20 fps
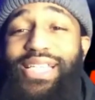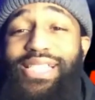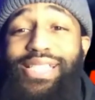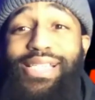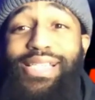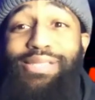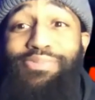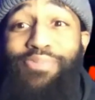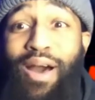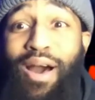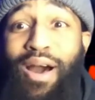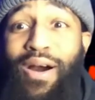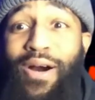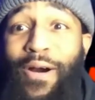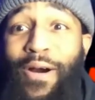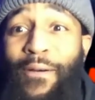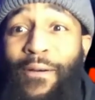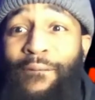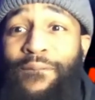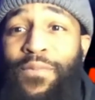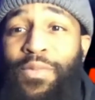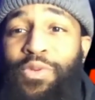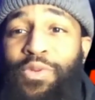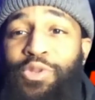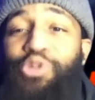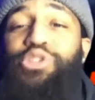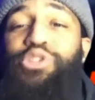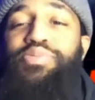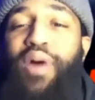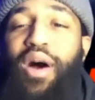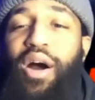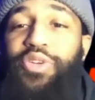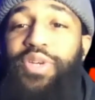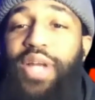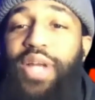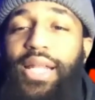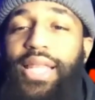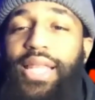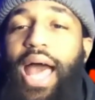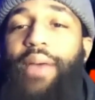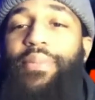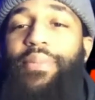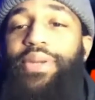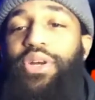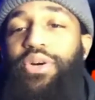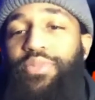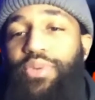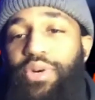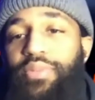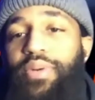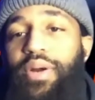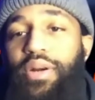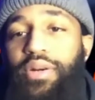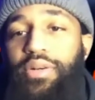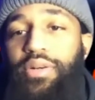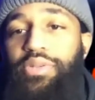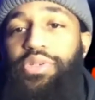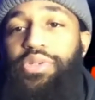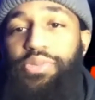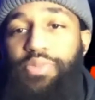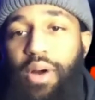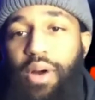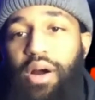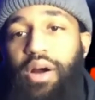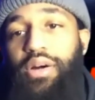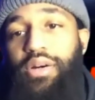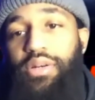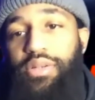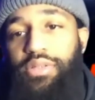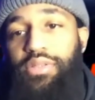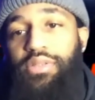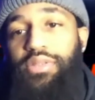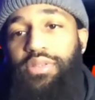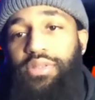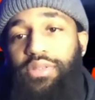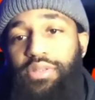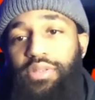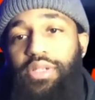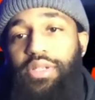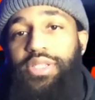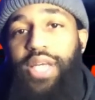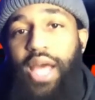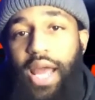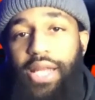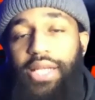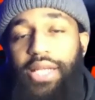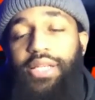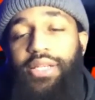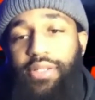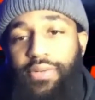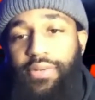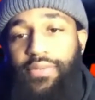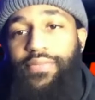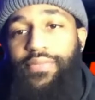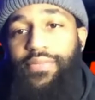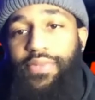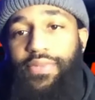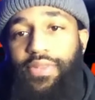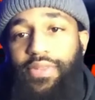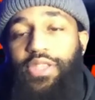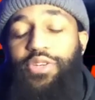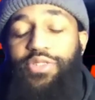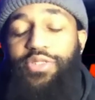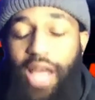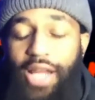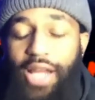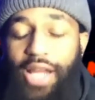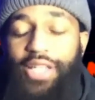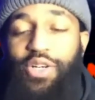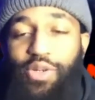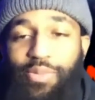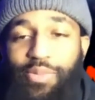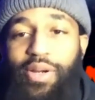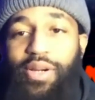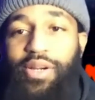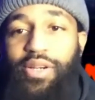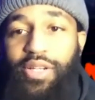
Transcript: They small. You small. You're not a lineman no more, bro. You're small. You're tiny you're tiny Goldberg.